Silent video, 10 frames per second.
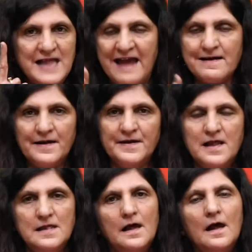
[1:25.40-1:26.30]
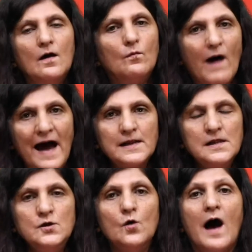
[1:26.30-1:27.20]
Second is, once
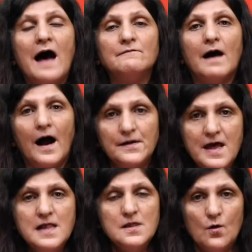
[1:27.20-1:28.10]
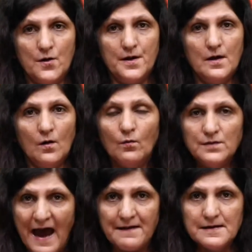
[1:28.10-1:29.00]
you have understood
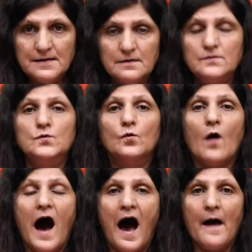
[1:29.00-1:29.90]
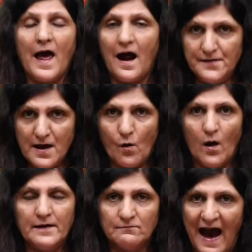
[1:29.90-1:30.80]
that you are
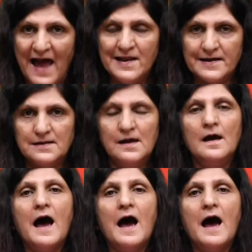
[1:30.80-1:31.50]
undergoing violence,